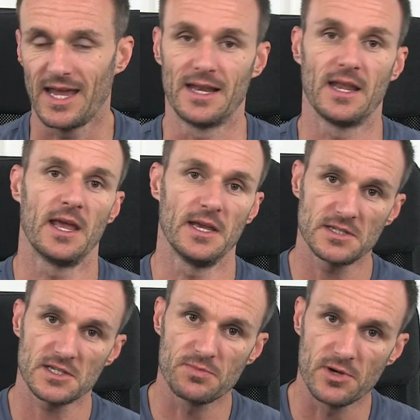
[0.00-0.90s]
in his
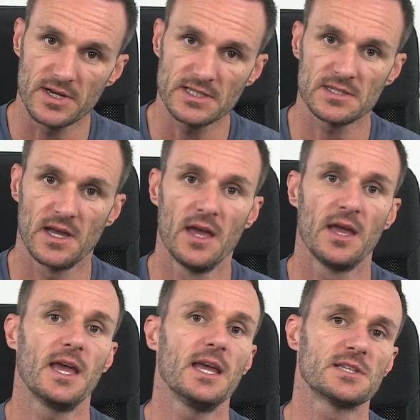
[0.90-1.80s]
experience,
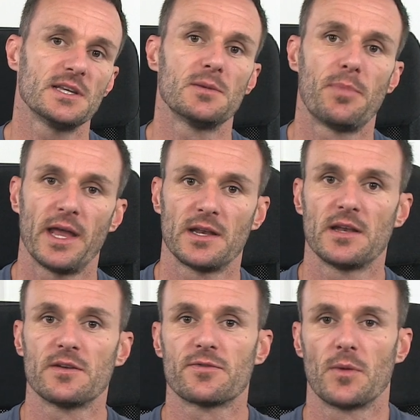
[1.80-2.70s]
is
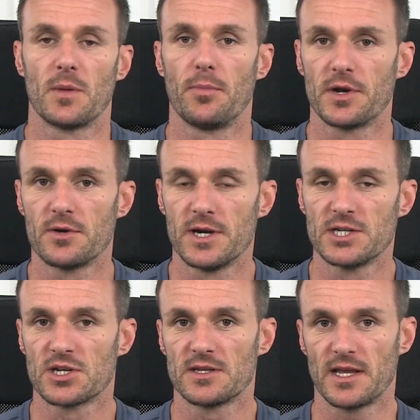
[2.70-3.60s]
independent from the body
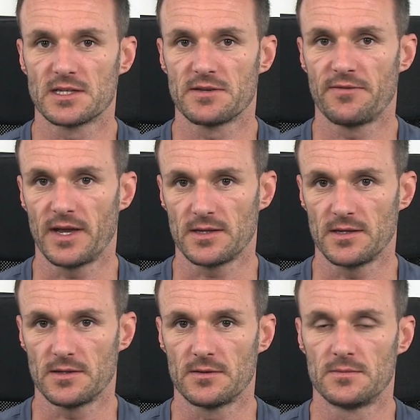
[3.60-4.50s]
region that is
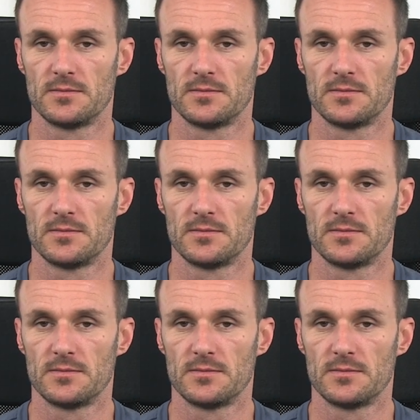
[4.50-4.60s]
affected.